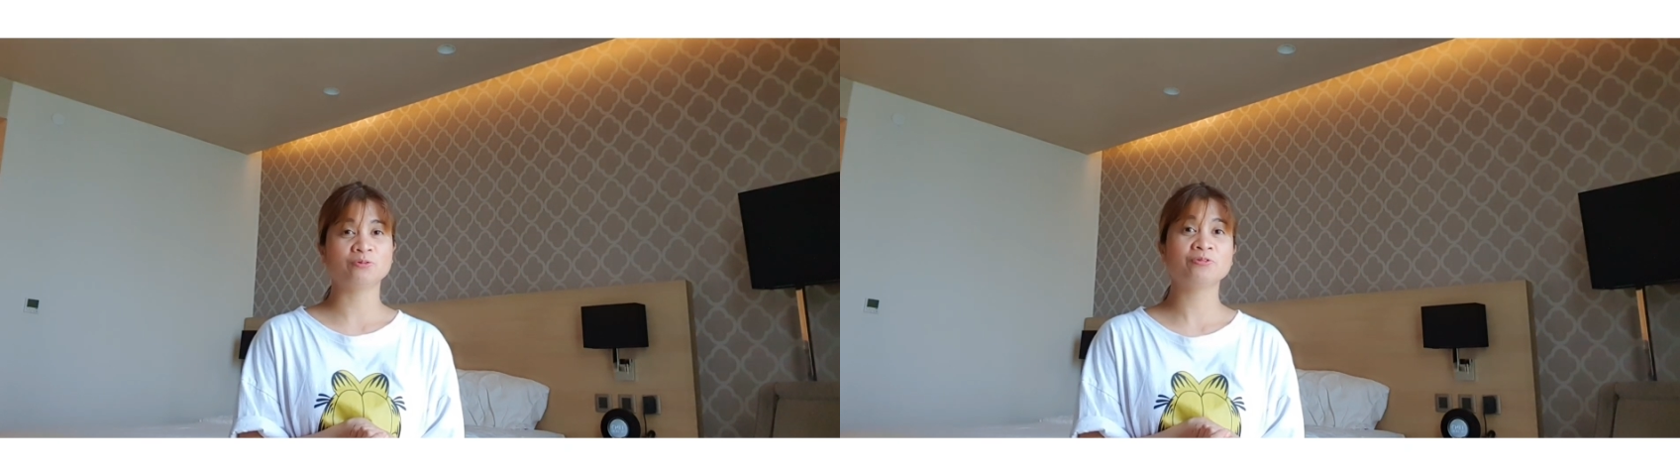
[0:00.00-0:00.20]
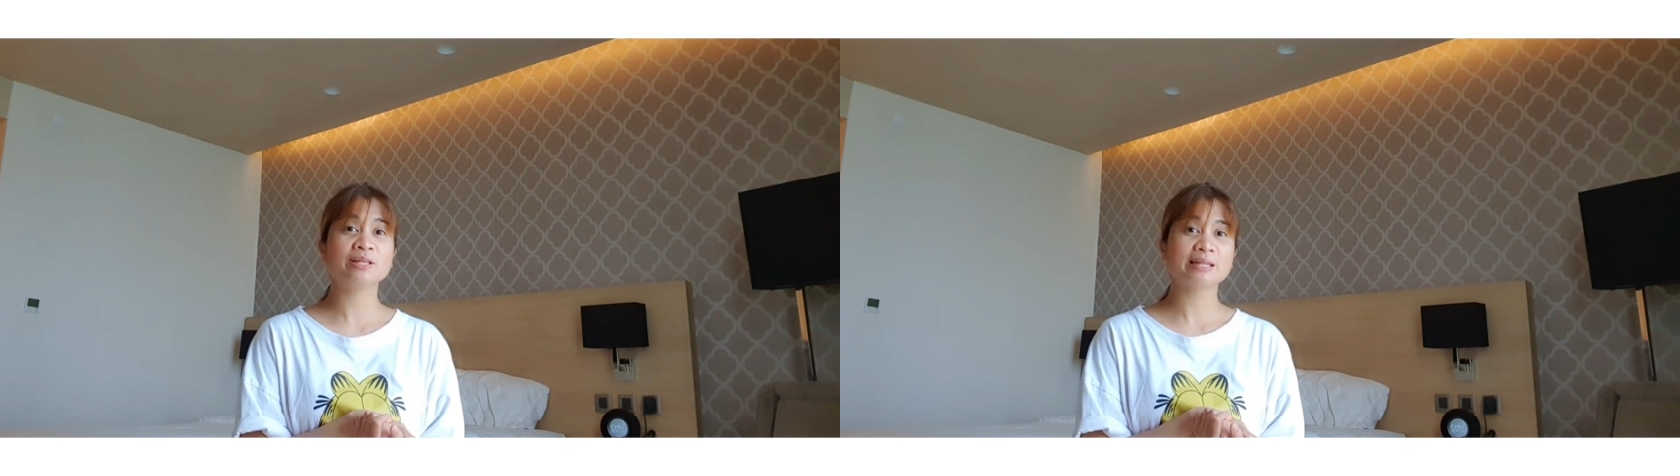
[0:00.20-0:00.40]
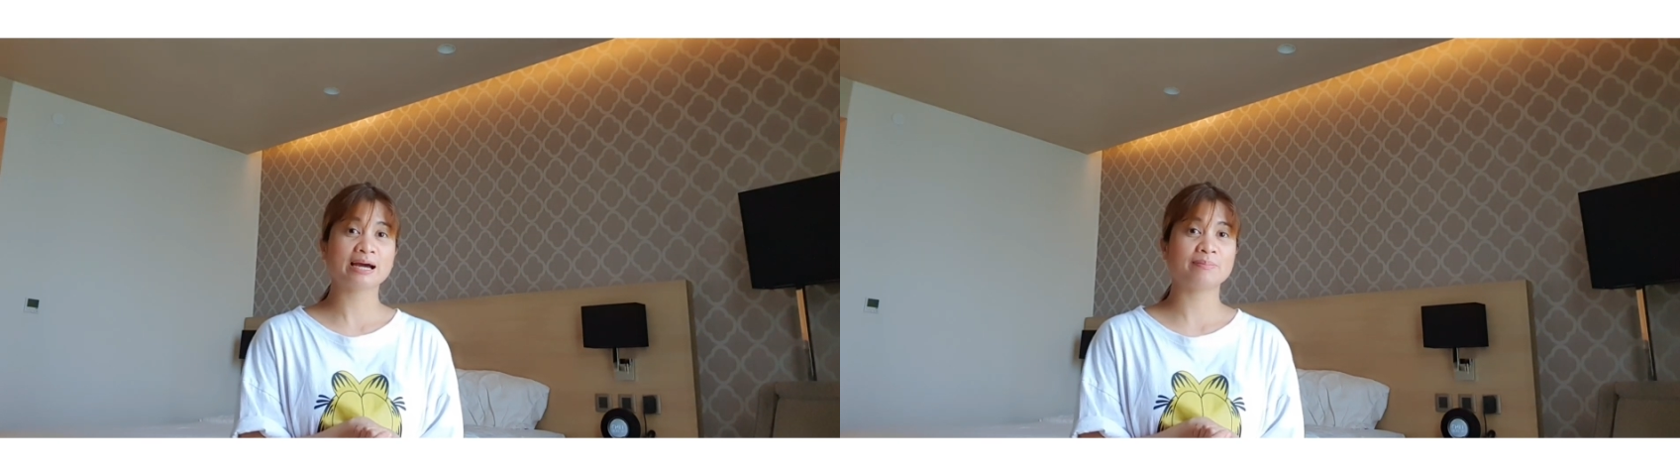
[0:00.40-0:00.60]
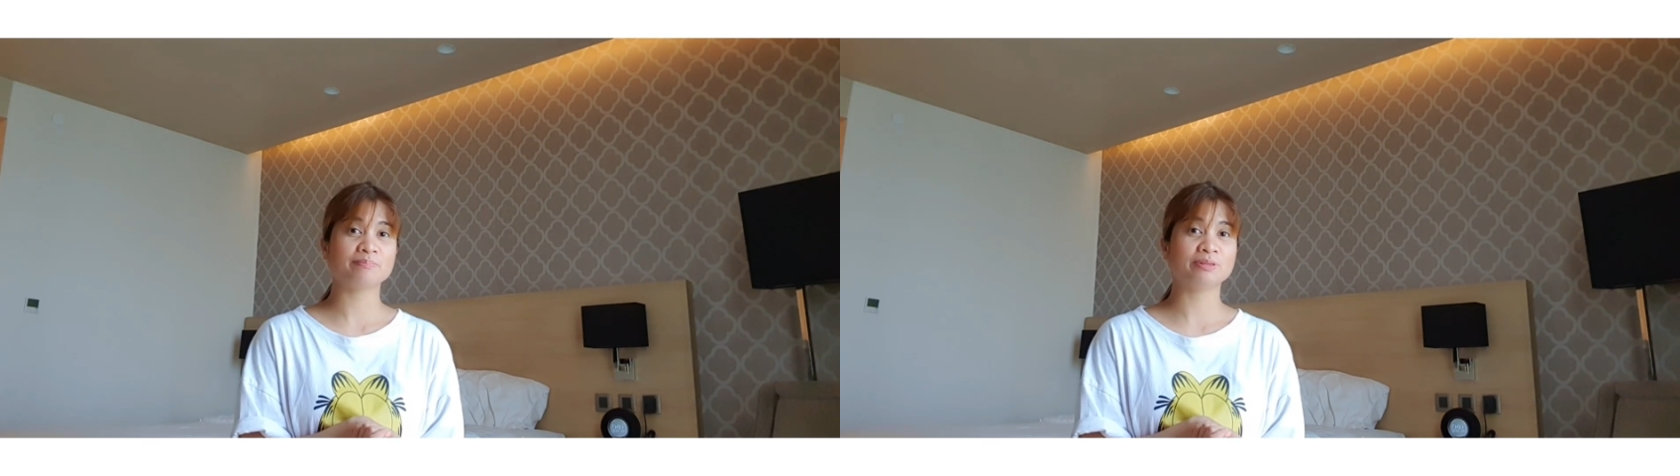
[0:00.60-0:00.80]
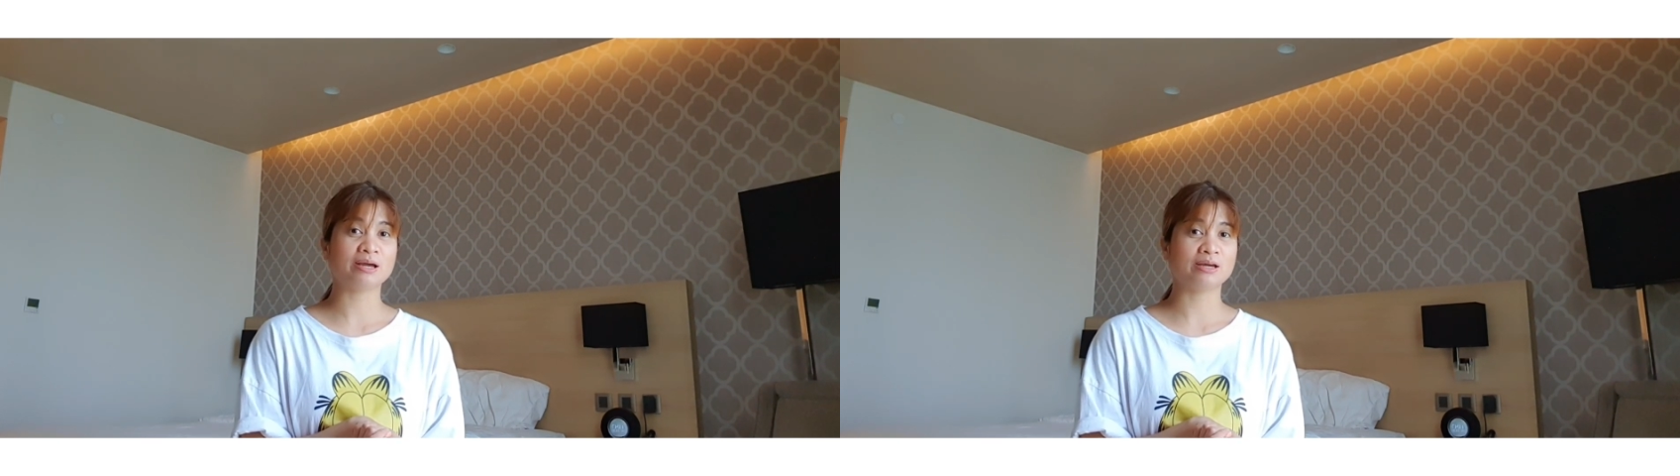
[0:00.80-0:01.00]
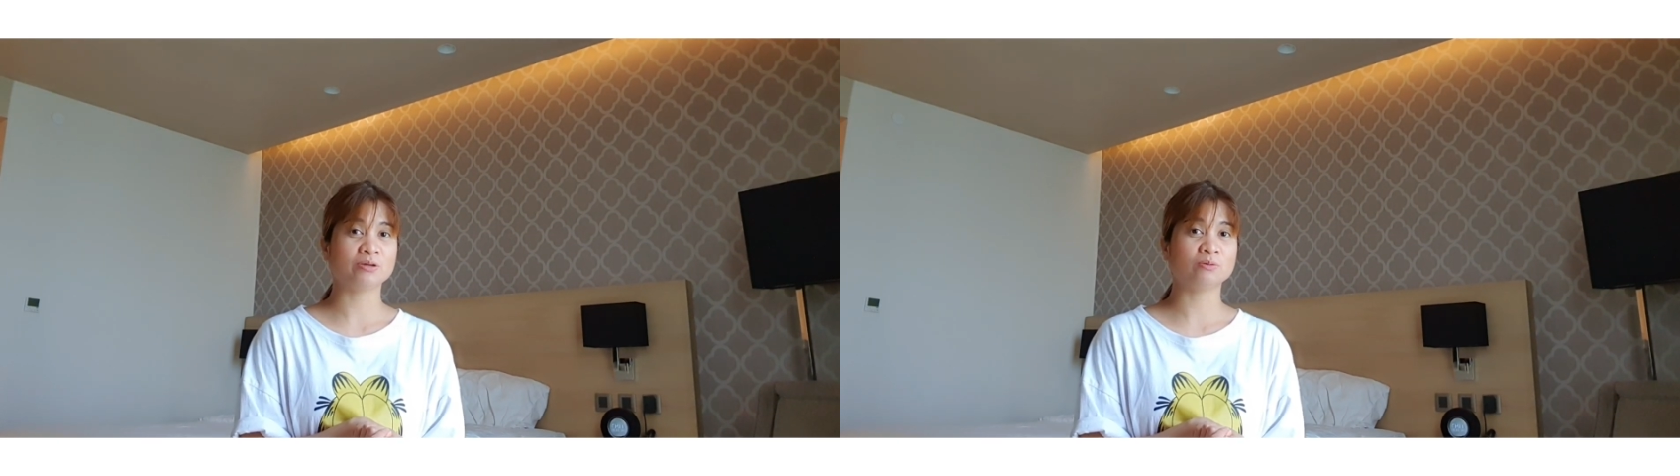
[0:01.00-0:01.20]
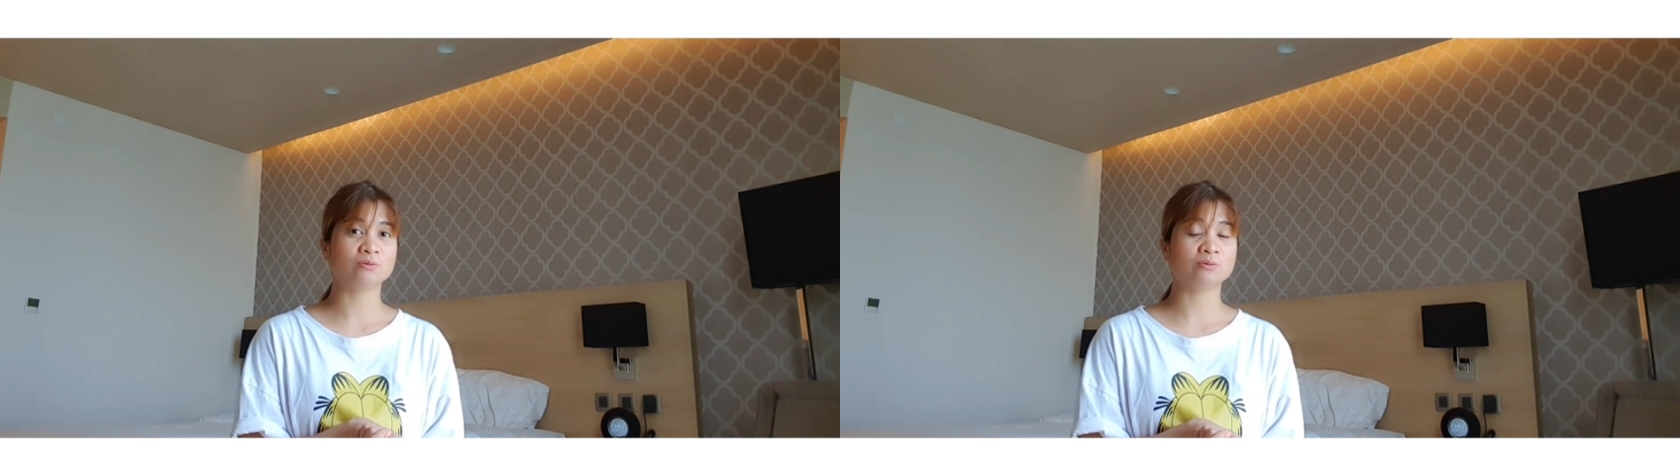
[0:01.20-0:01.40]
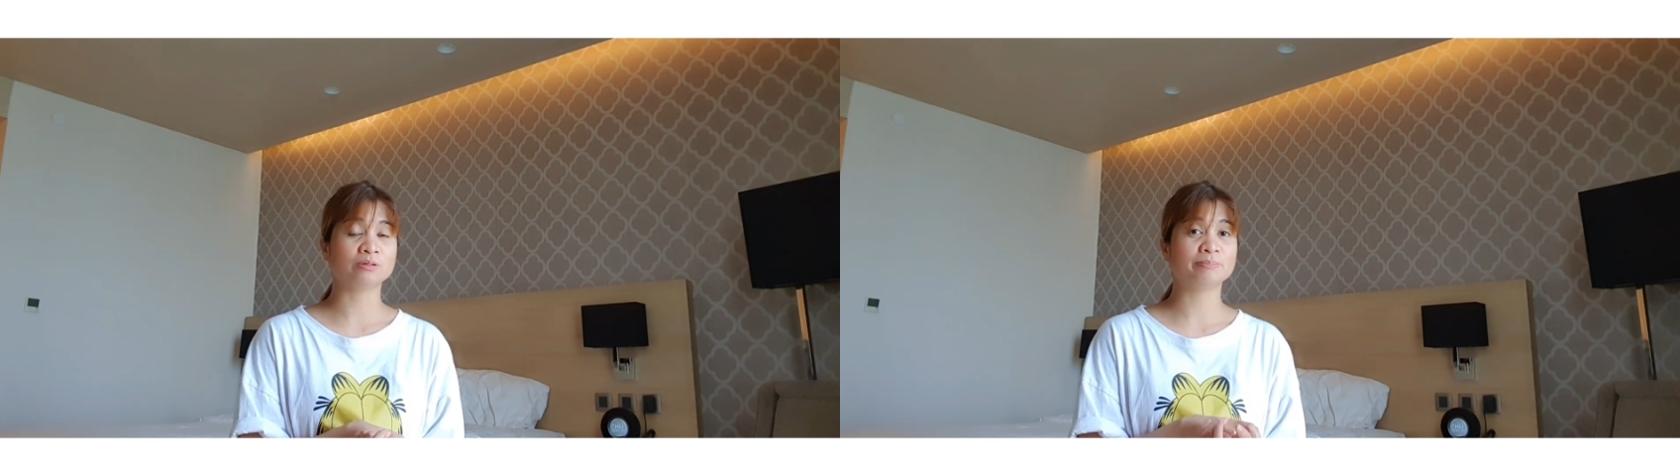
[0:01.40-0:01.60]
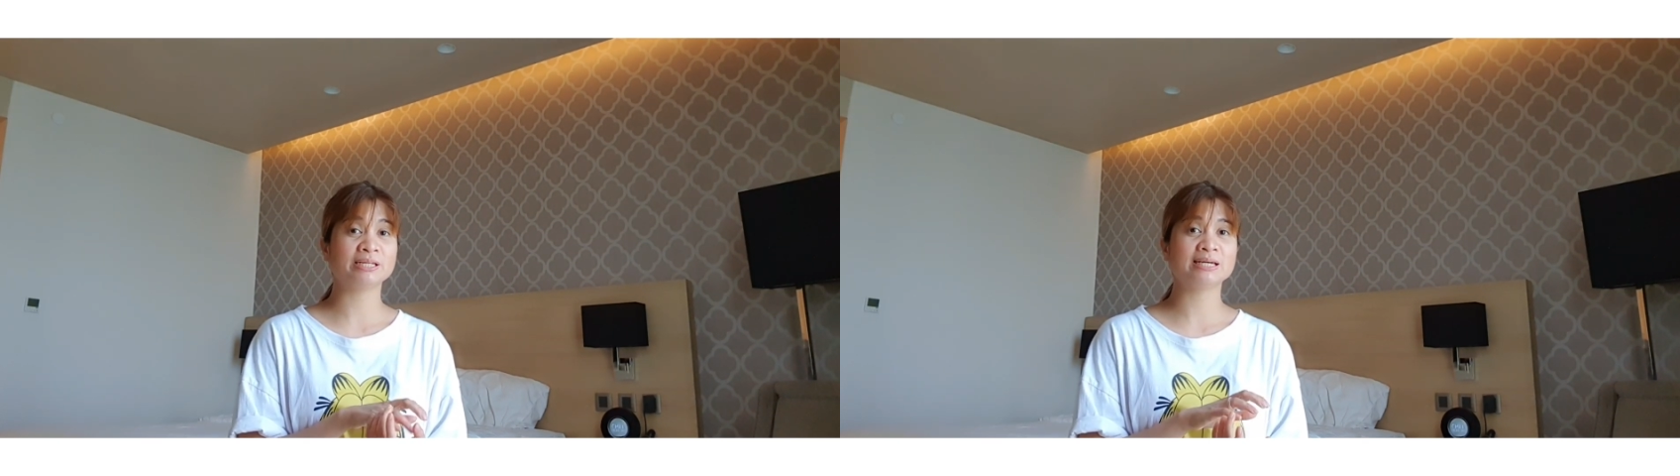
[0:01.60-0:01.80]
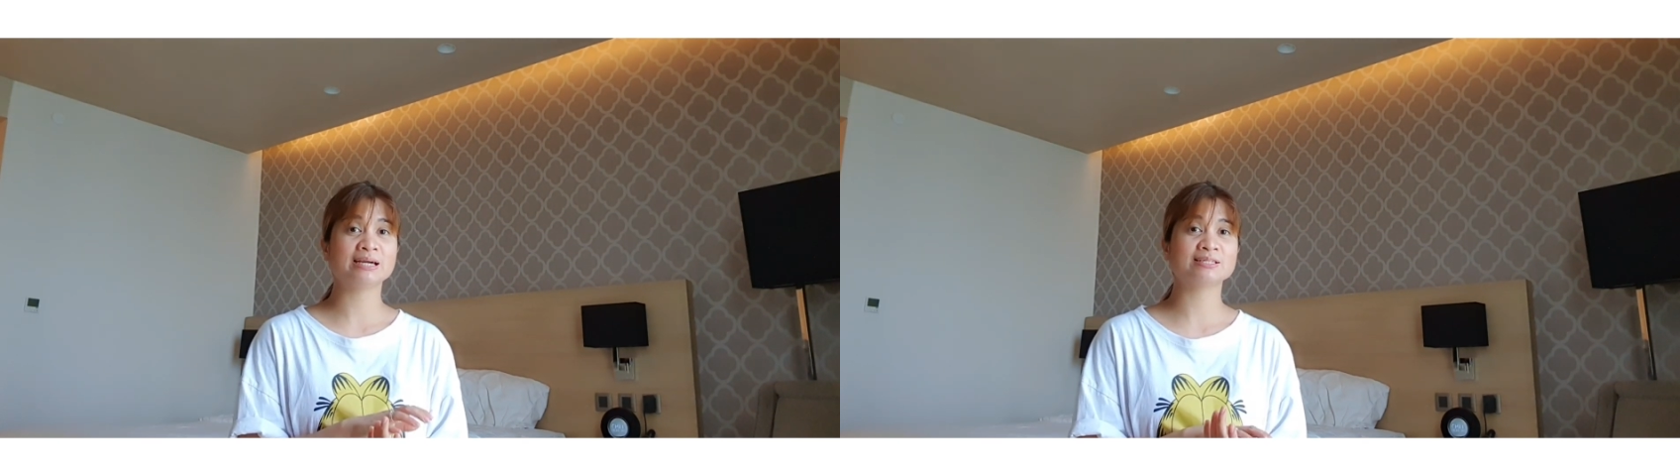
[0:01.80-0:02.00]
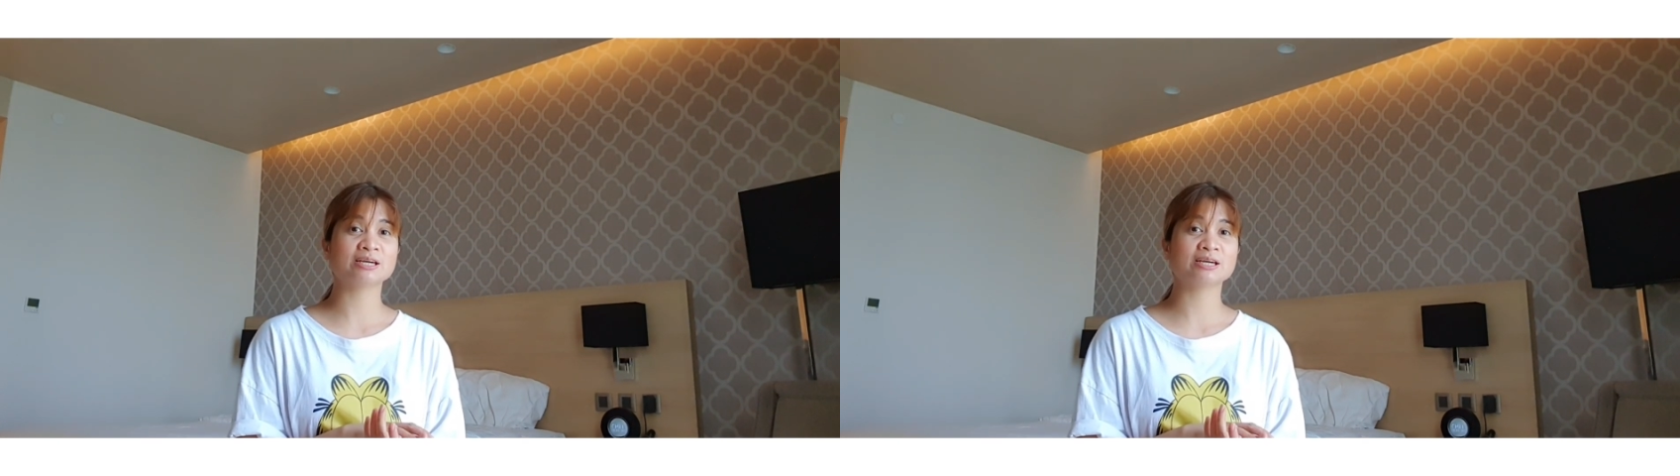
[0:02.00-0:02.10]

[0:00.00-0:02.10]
fill up na yung binigay